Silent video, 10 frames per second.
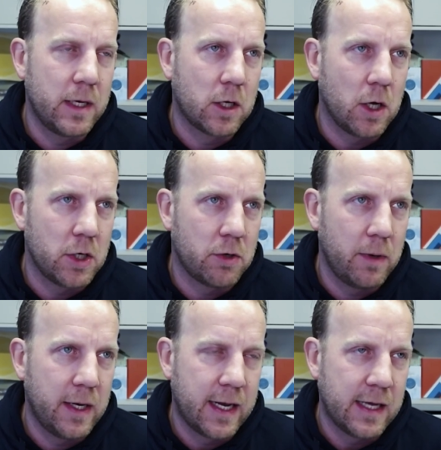the
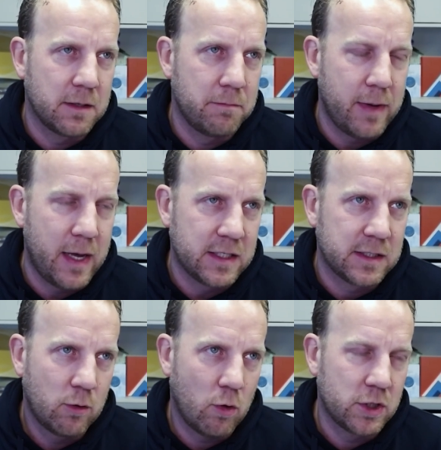country that has the best
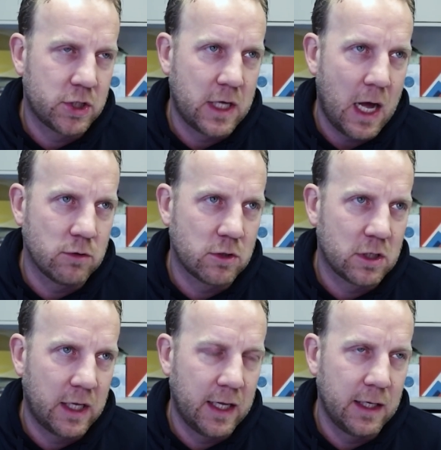college
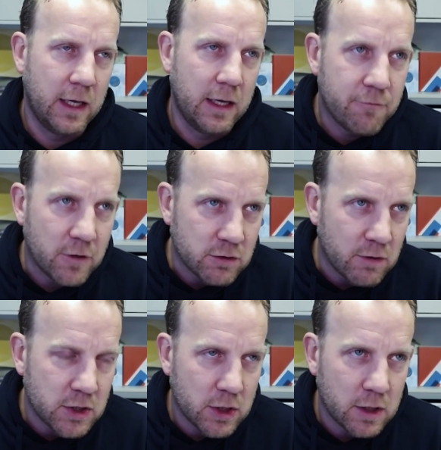counseling
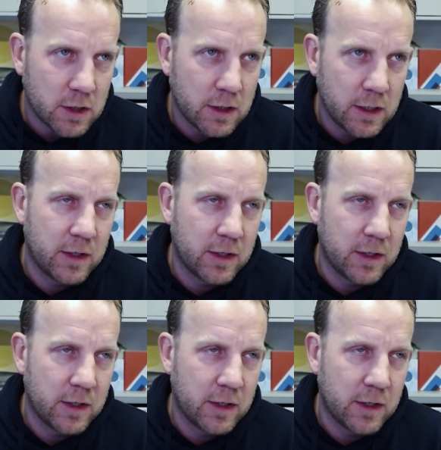infrastructure.